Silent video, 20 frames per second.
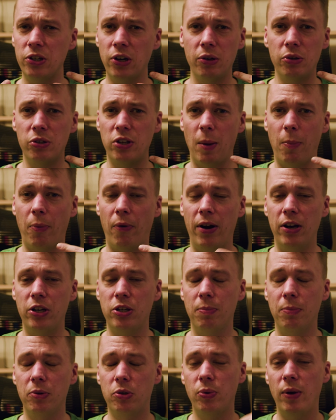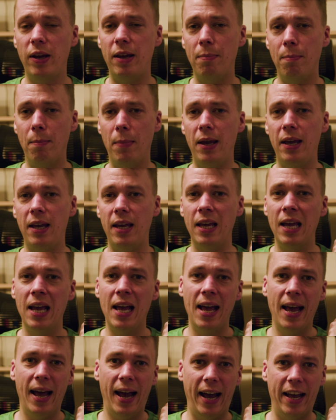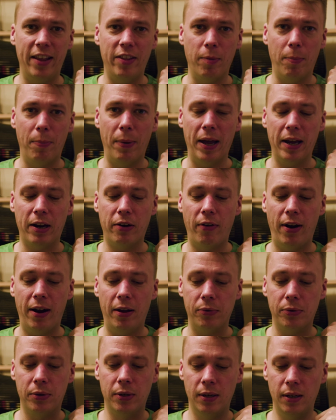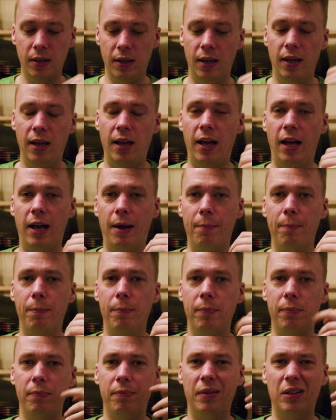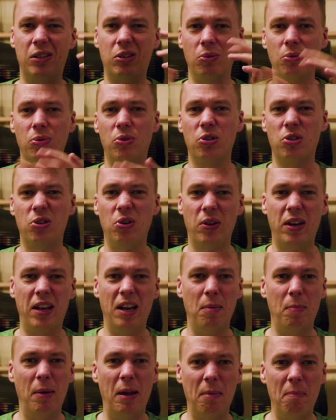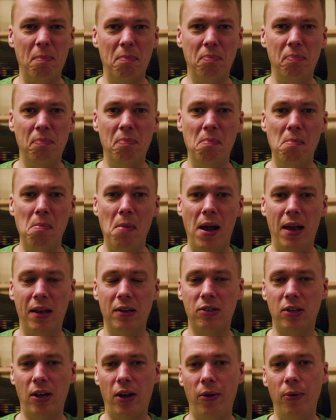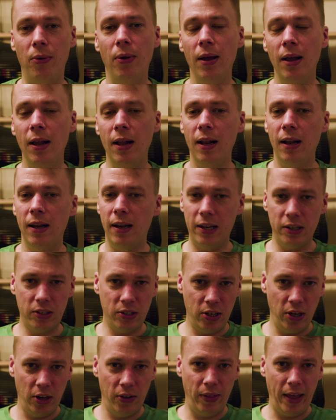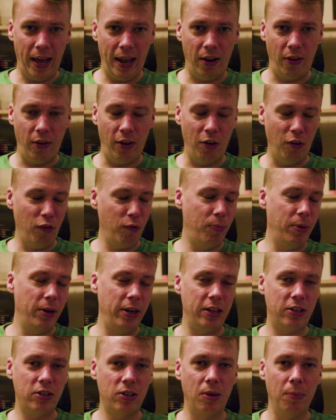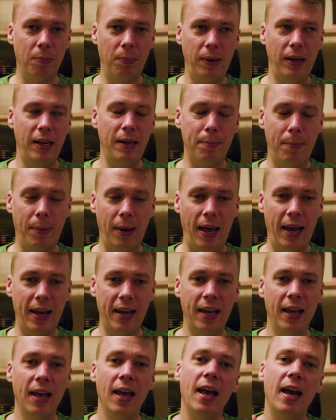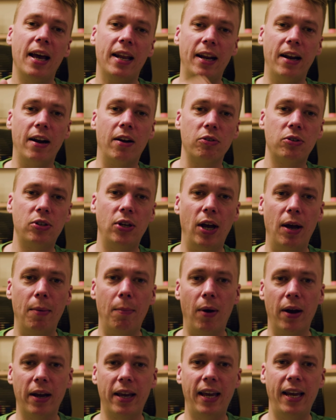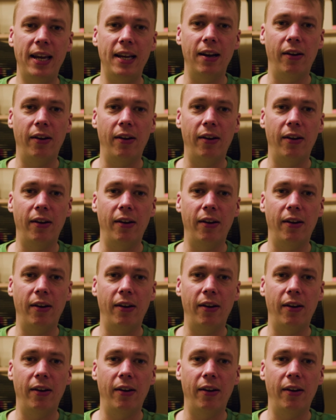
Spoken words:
no separation between me and the background. It's all just looking a bit meh. So let's turn that light off, put it to complete black, and then I'll turn my key